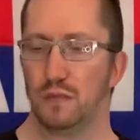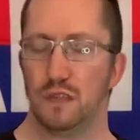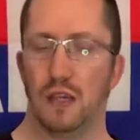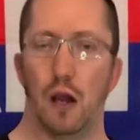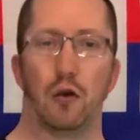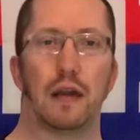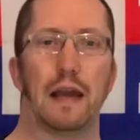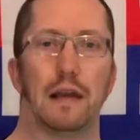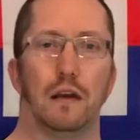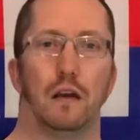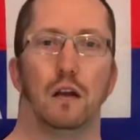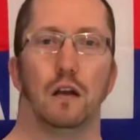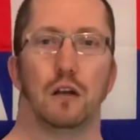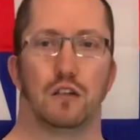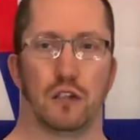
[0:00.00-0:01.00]
Okay,
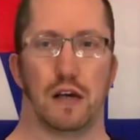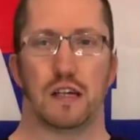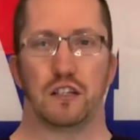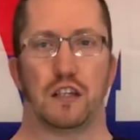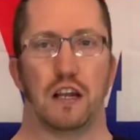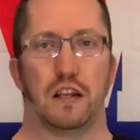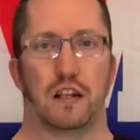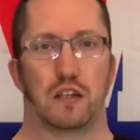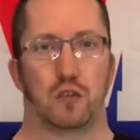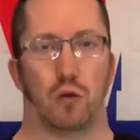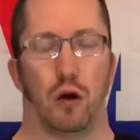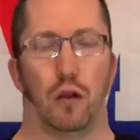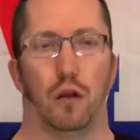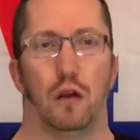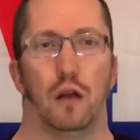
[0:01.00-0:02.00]
so that's the end of this
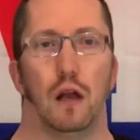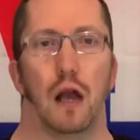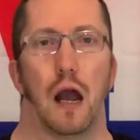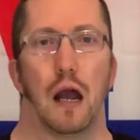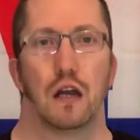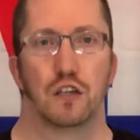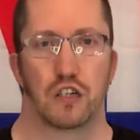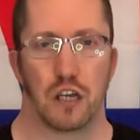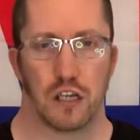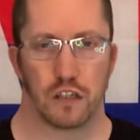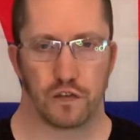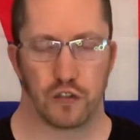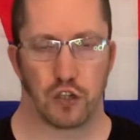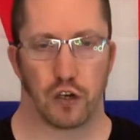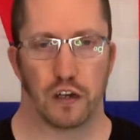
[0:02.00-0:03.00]
one. Cheers
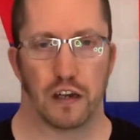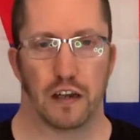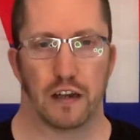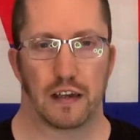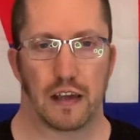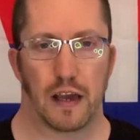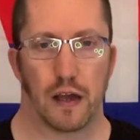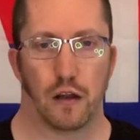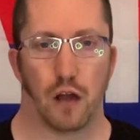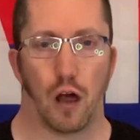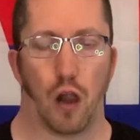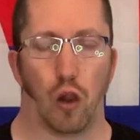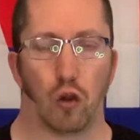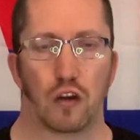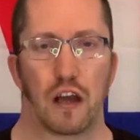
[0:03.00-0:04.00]
for tuning in again.
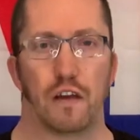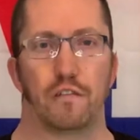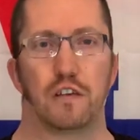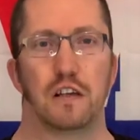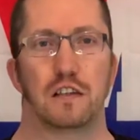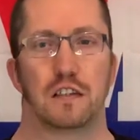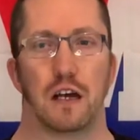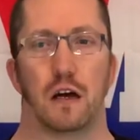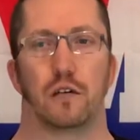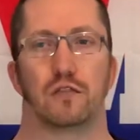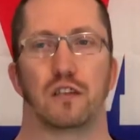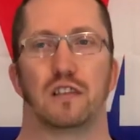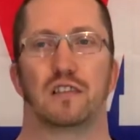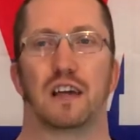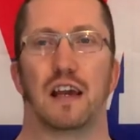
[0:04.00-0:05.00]
Look after yourselves
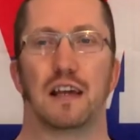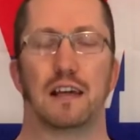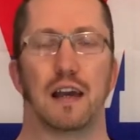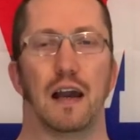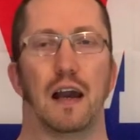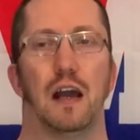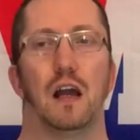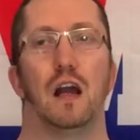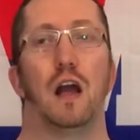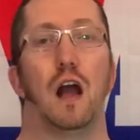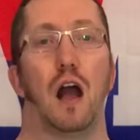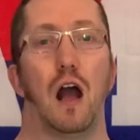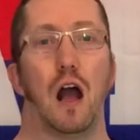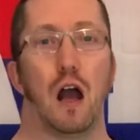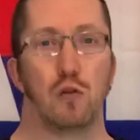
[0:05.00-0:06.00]
and take care,
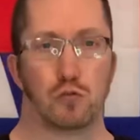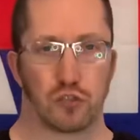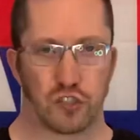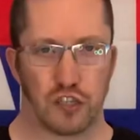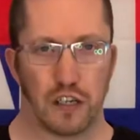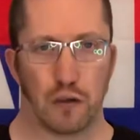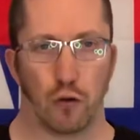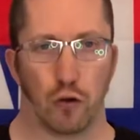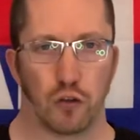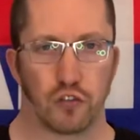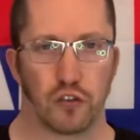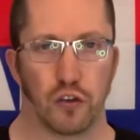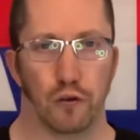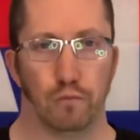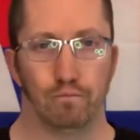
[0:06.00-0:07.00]
and we'll see you all
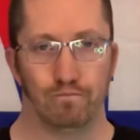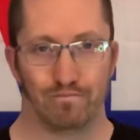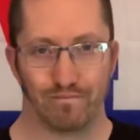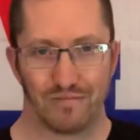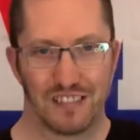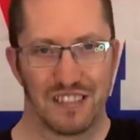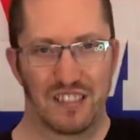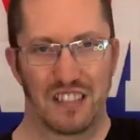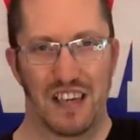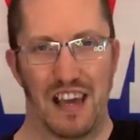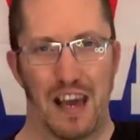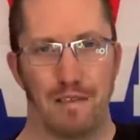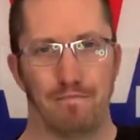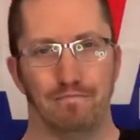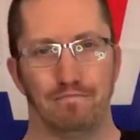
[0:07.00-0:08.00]
soon. See ya.